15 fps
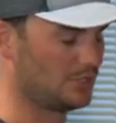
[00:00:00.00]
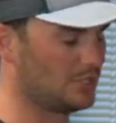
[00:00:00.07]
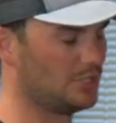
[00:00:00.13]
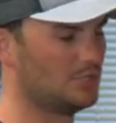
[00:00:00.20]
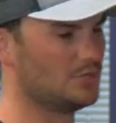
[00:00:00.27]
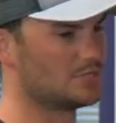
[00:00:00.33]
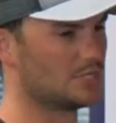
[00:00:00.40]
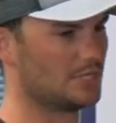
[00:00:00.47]
you
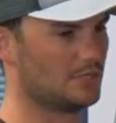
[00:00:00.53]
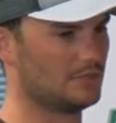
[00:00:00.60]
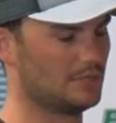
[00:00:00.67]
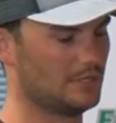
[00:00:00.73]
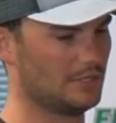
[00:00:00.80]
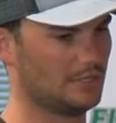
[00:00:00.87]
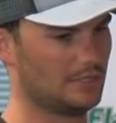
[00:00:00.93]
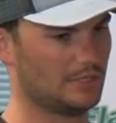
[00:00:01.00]
can use it
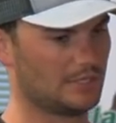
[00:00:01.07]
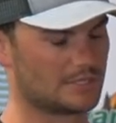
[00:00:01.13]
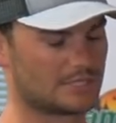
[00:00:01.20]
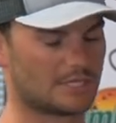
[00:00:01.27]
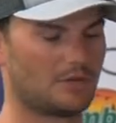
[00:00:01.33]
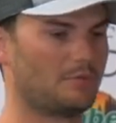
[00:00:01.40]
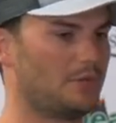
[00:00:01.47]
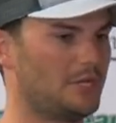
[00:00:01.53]
in
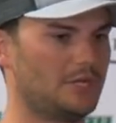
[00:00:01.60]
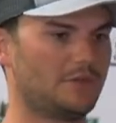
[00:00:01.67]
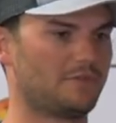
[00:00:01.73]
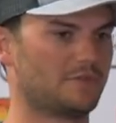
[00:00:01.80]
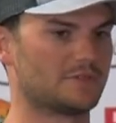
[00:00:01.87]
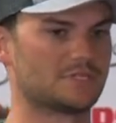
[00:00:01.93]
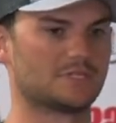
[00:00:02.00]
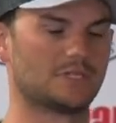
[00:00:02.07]
so many
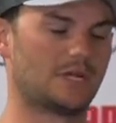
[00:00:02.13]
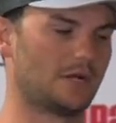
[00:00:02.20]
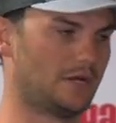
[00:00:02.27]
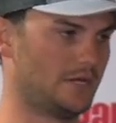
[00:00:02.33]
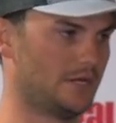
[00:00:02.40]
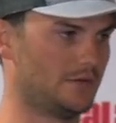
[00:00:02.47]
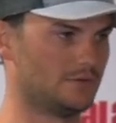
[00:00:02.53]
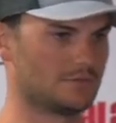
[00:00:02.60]
different
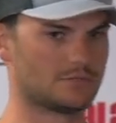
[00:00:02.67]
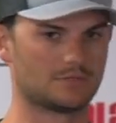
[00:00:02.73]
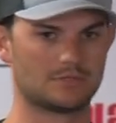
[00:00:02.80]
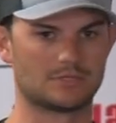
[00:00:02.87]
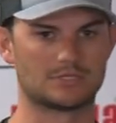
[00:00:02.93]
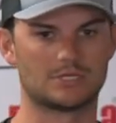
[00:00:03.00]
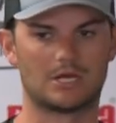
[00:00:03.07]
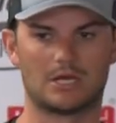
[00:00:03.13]
scenarios.
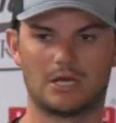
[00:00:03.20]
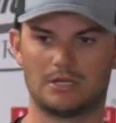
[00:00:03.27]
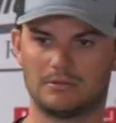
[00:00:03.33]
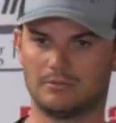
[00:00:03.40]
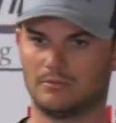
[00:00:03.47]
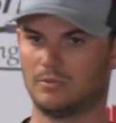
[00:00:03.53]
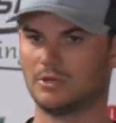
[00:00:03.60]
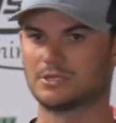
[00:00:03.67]
There's
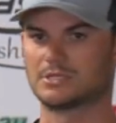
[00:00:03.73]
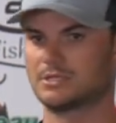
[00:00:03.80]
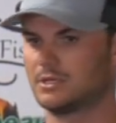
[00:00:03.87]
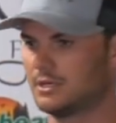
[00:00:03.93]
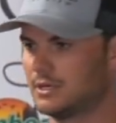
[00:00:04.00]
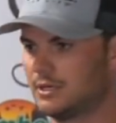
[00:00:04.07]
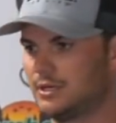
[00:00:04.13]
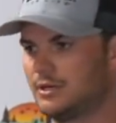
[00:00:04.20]
not one
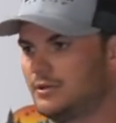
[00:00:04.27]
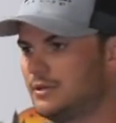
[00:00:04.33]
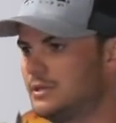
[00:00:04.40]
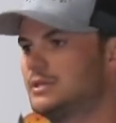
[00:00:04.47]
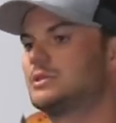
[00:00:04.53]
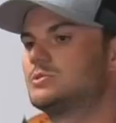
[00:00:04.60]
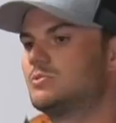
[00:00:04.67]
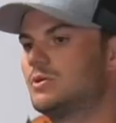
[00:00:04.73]
scenario
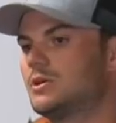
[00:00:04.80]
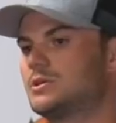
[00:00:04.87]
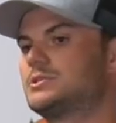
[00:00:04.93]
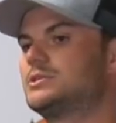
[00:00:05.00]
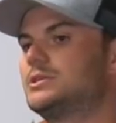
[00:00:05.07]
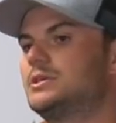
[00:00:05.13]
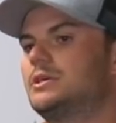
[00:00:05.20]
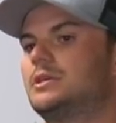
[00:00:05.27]
that this
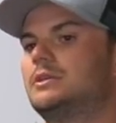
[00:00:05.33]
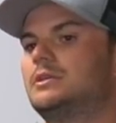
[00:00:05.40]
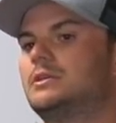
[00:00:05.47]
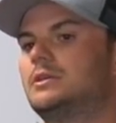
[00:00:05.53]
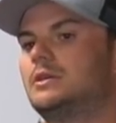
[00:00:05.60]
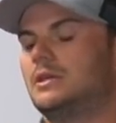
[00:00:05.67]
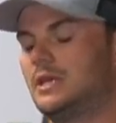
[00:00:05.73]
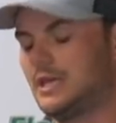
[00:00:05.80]
works in.
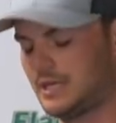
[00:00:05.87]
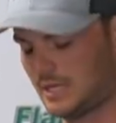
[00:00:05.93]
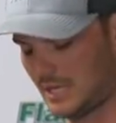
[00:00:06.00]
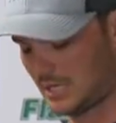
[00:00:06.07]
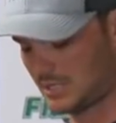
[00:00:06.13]
It